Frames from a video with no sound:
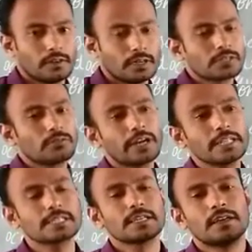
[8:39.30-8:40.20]
Okay,
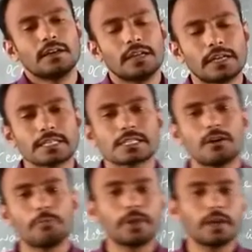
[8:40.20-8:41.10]
students, let us
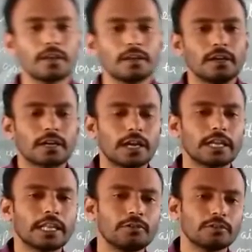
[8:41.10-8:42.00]
stop here.
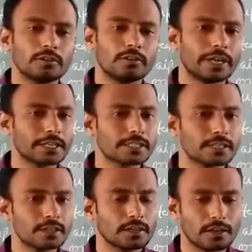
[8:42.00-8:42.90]
Continue
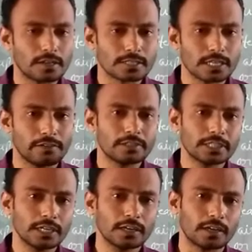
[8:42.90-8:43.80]
next class. I will
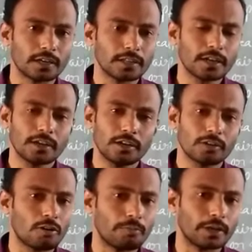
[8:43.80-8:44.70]
take another
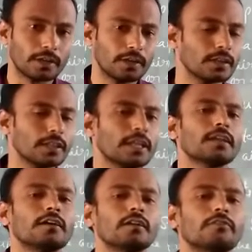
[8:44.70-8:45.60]
topic. Until then,
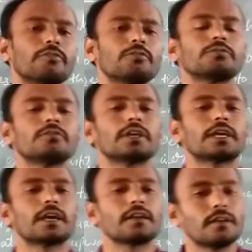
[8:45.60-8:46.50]
all of you
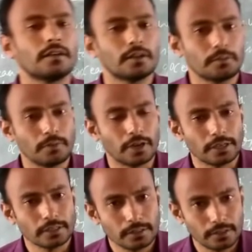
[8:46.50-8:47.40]
take care. Bye.
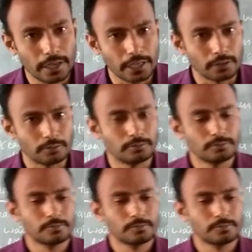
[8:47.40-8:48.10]
Thank you.